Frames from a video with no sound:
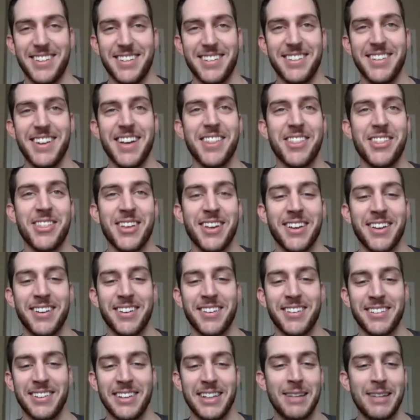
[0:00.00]
nothing
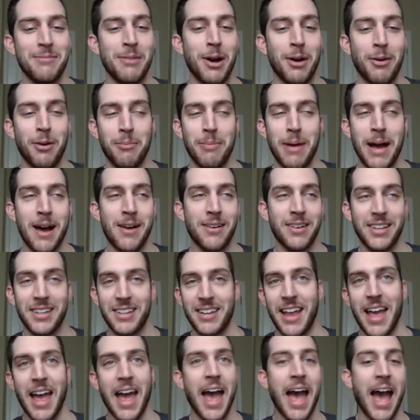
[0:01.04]
limo about it
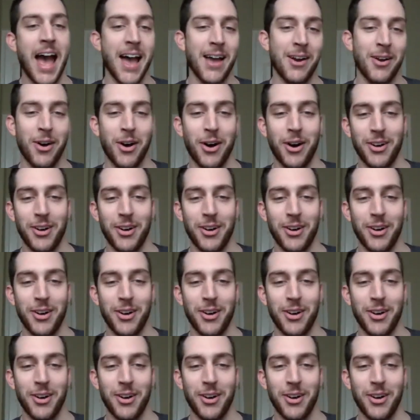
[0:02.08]
at all.